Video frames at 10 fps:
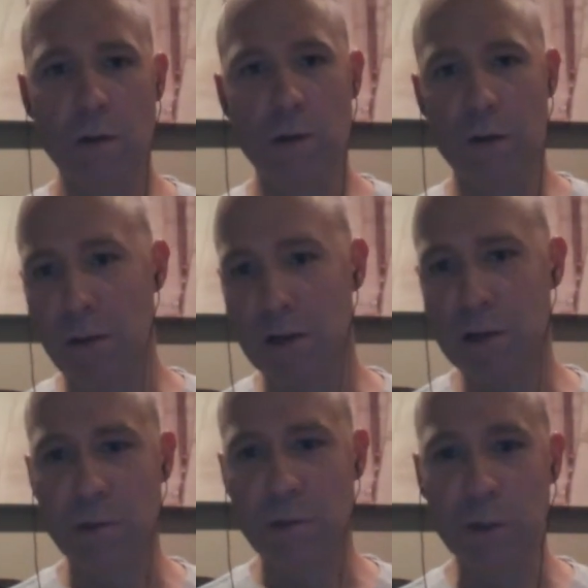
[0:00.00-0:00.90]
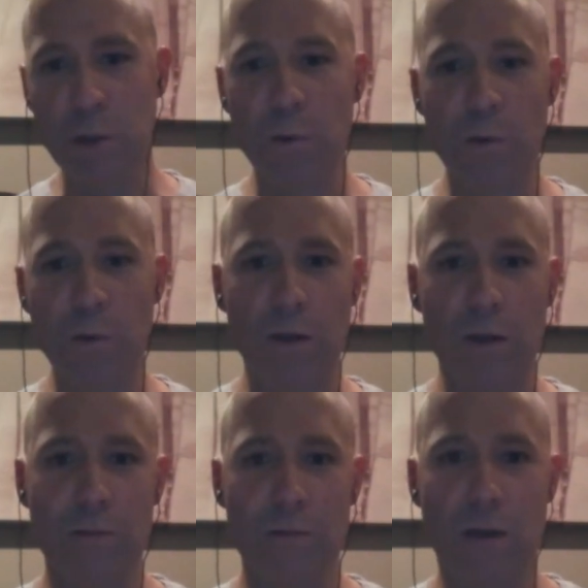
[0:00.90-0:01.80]
your max threshold
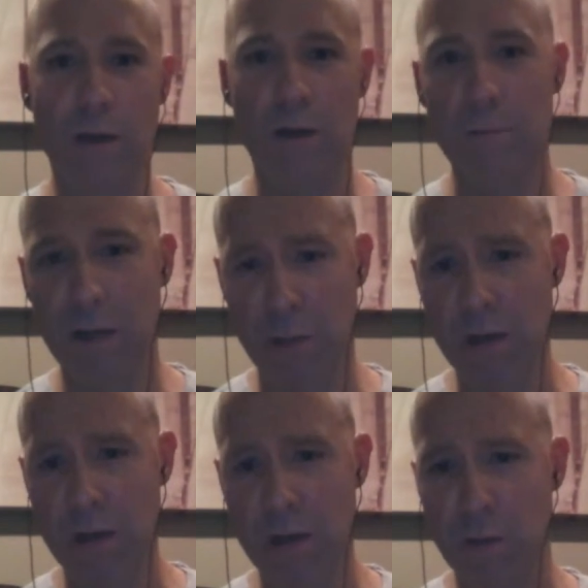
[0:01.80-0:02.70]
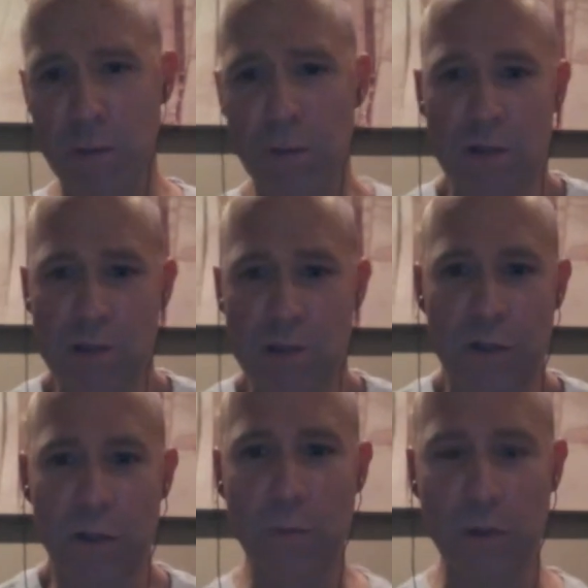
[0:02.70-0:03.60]
on like a PoE plus
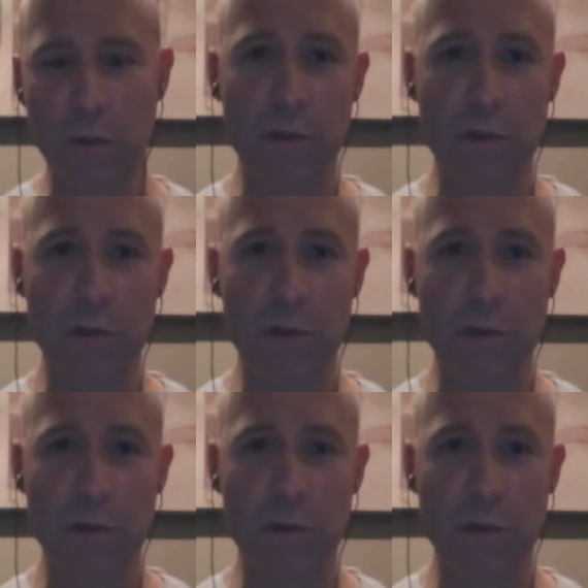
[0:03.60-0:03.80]
switch port